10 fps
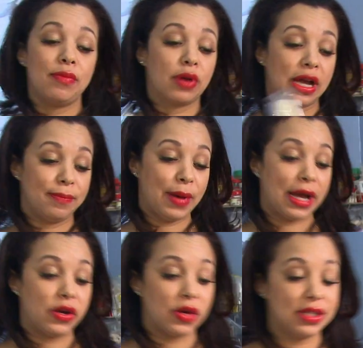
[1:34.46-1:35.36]

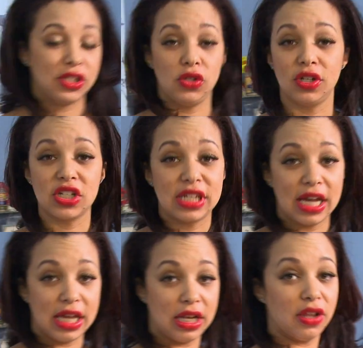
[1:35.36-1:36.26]
pie crusts that you can just
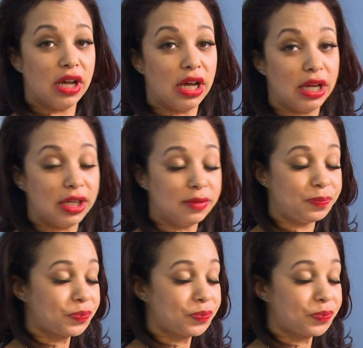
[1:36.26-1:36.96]
get in the